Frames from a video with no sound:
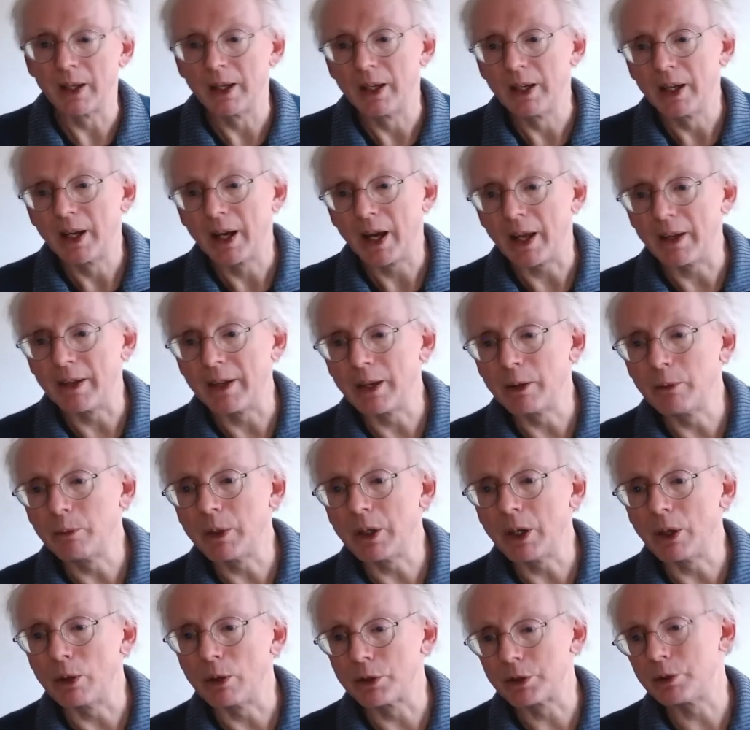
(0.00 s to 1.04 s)
And then we
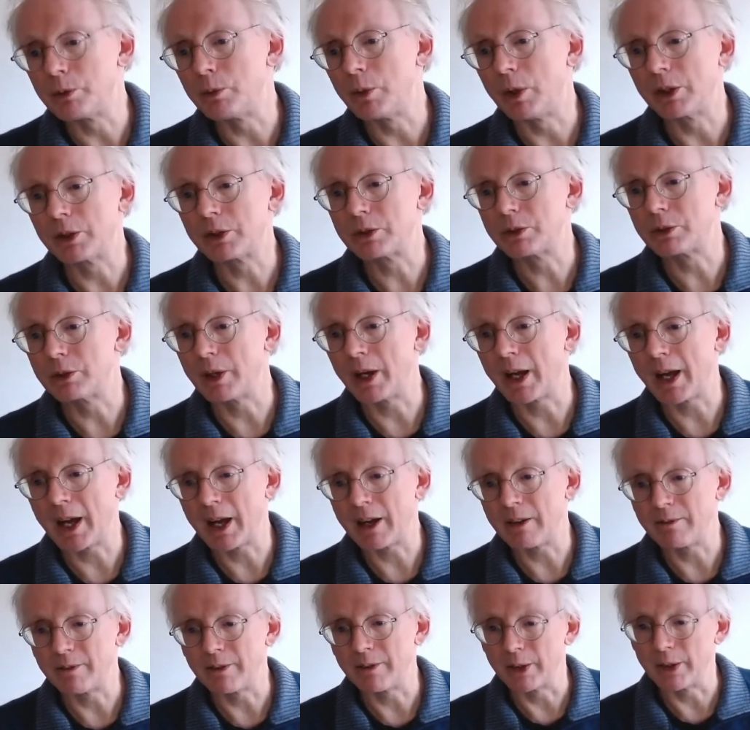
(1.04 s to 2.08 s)
also want to have
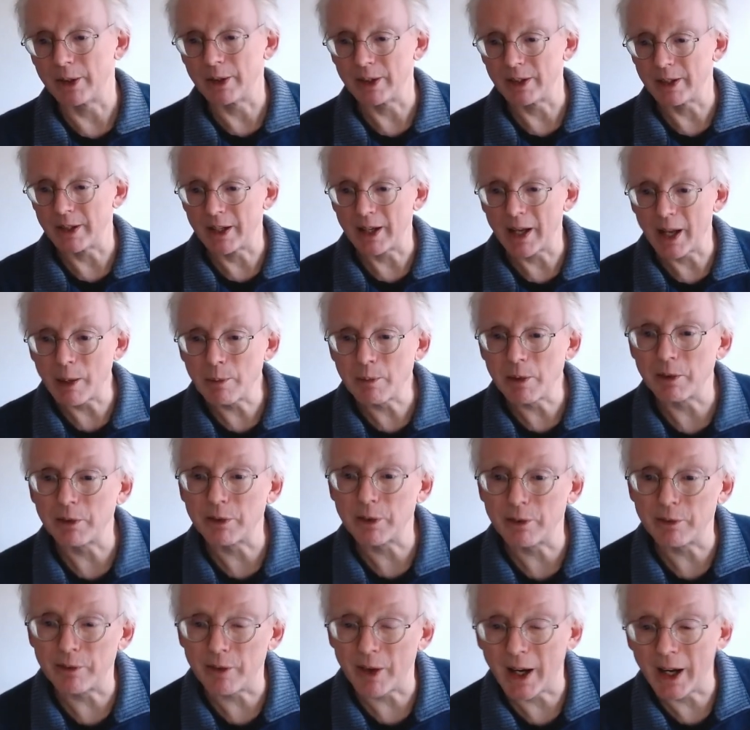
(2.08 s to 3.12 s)
the name of the
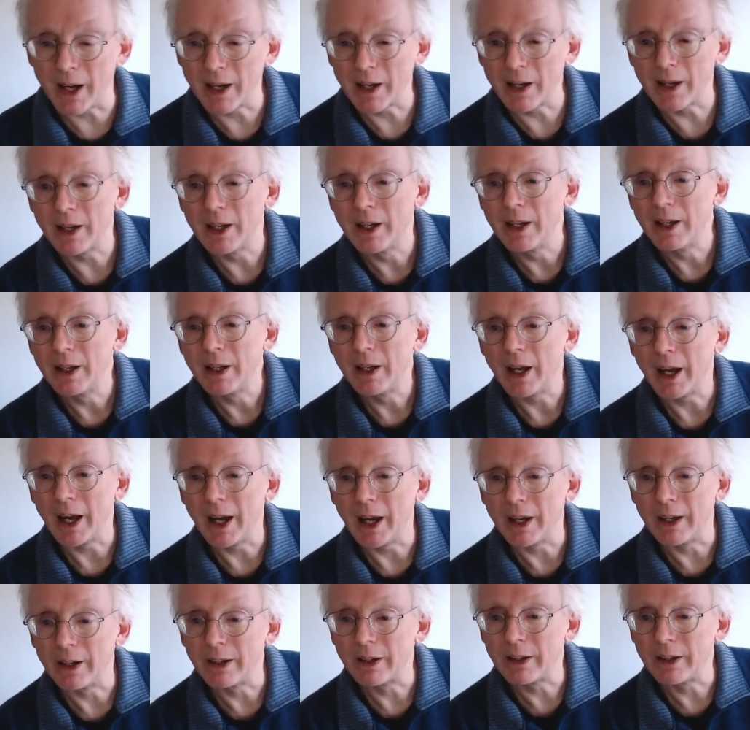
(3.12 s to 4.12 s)
file, and